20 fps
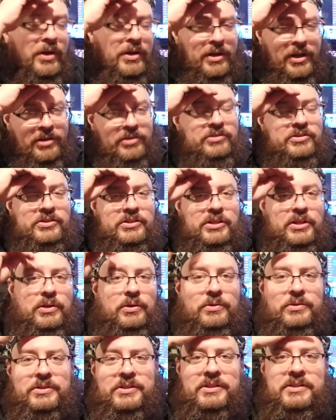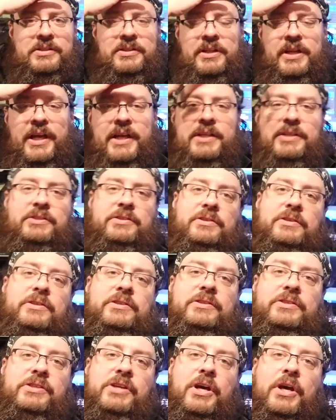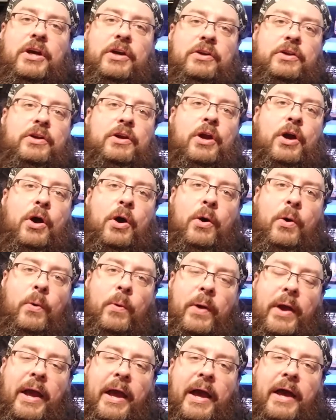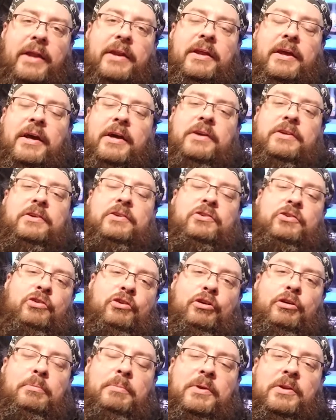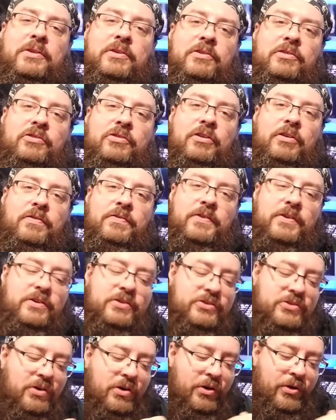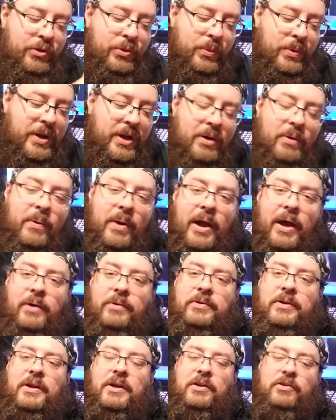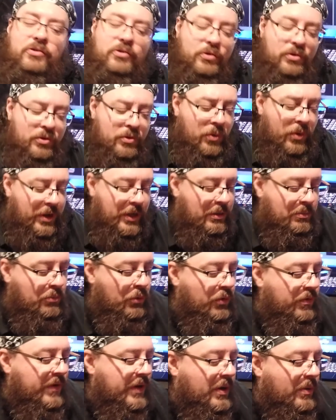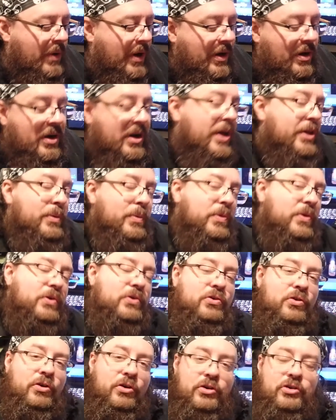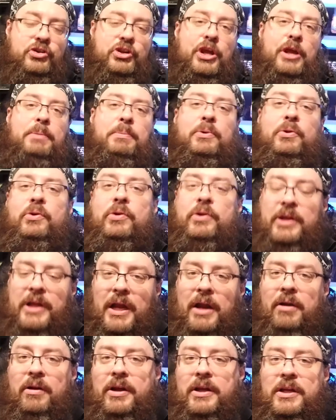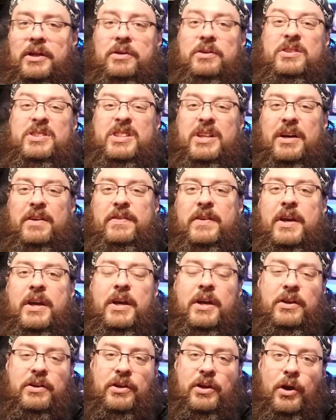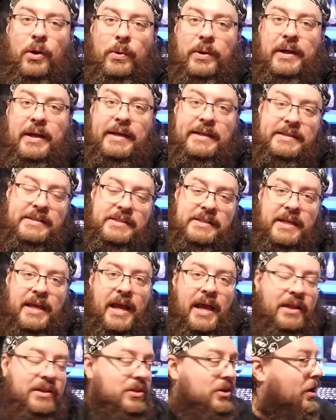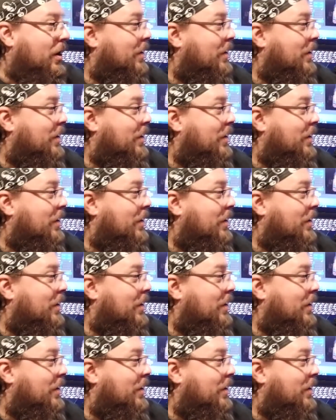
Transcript: it does is it uses lasers to go and determine the surface all the way around it as you're going and moving around it, either with a turntable or carrying it yourself, to go and scan the